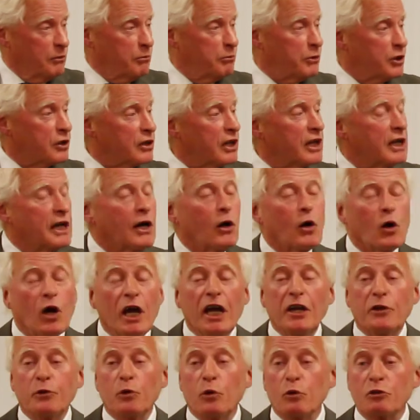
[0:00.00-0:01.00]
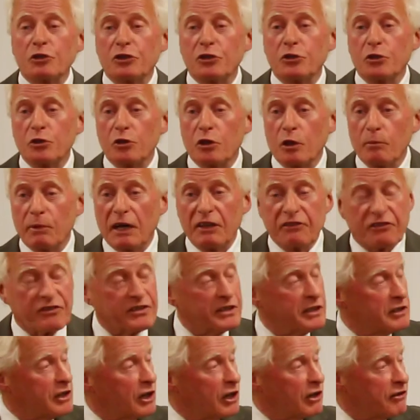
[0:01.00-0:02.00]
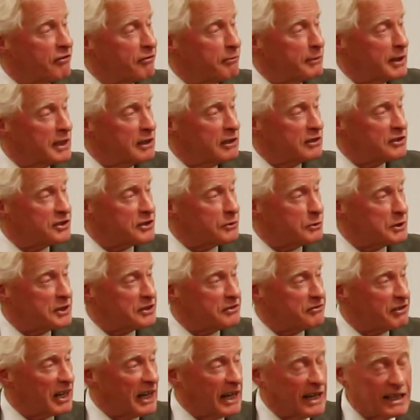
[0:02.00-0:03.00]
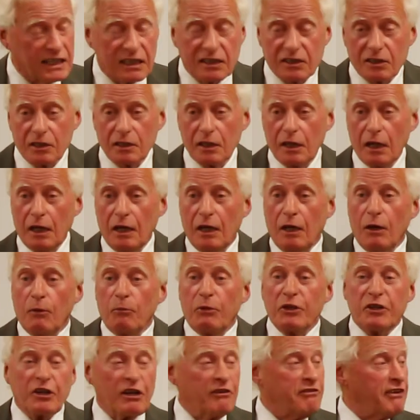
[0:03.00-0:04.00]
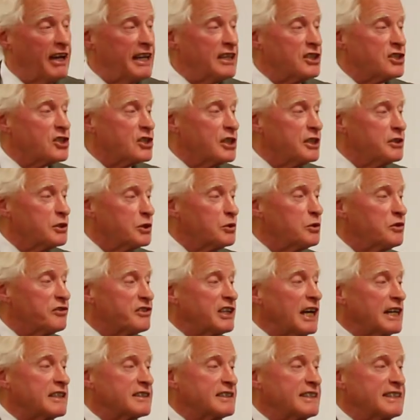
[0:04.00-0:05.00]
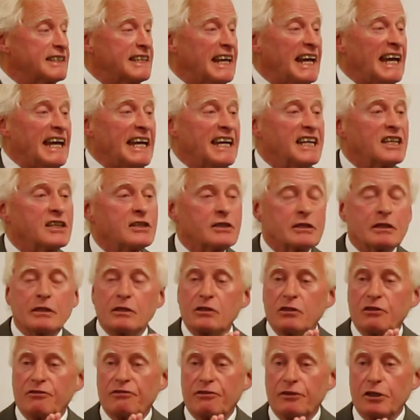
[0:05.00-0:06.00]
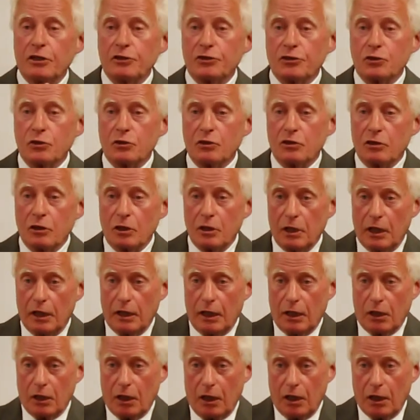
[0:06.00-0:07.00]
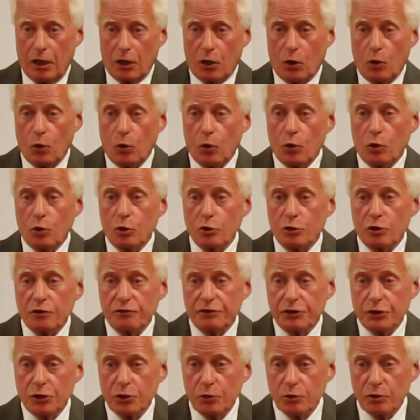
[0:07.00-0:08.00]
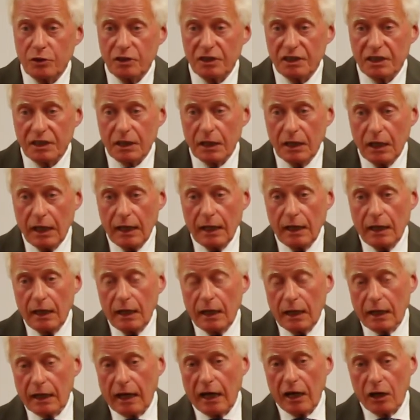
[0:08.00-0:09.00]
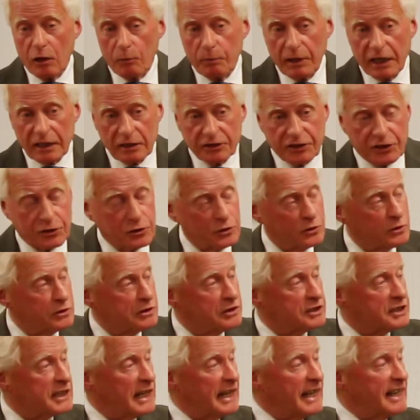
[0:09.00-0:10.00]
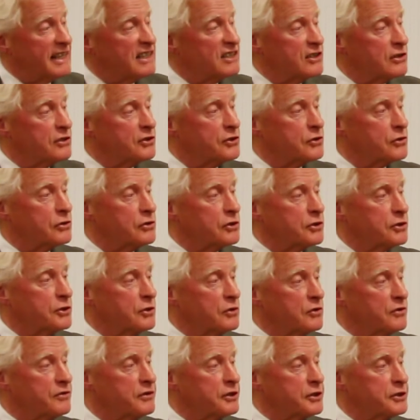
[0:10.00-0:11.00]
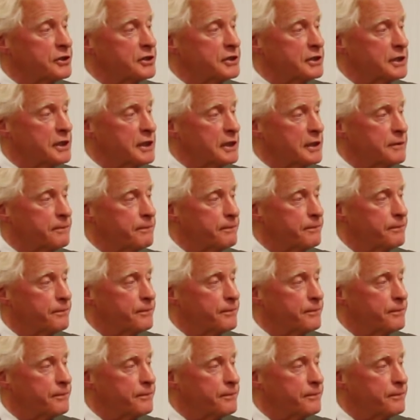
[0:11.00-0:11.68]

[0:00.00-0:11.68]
But it also took about three and a half million Swiss francs. But eventually in 2008, the first uh, uh, cohort of students, chiropractic students, entered Zurich University.